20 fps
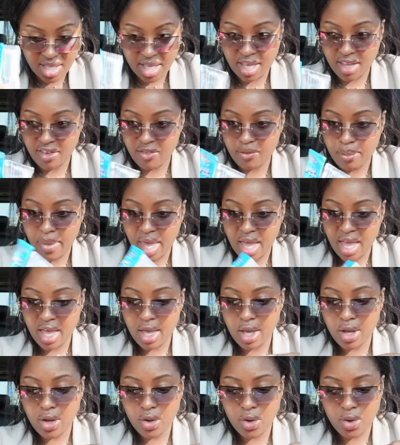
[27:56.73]
They give
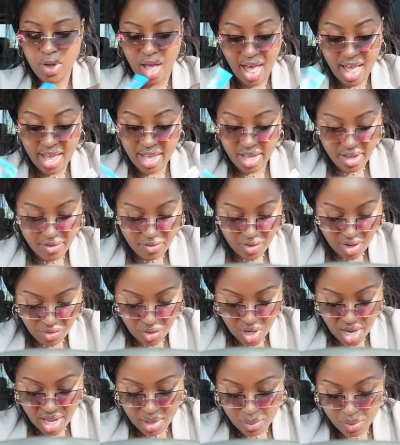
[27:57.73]
mayo. I have
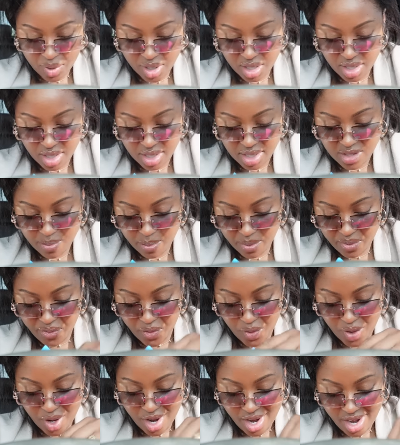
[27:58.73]
never had one of these
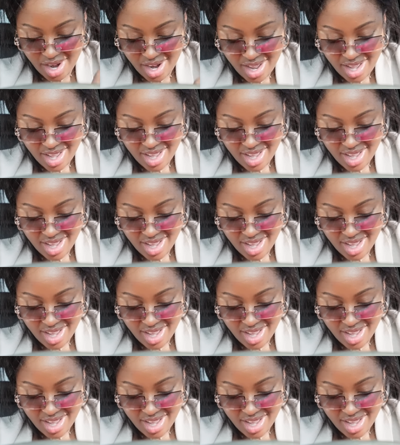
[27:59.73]
before.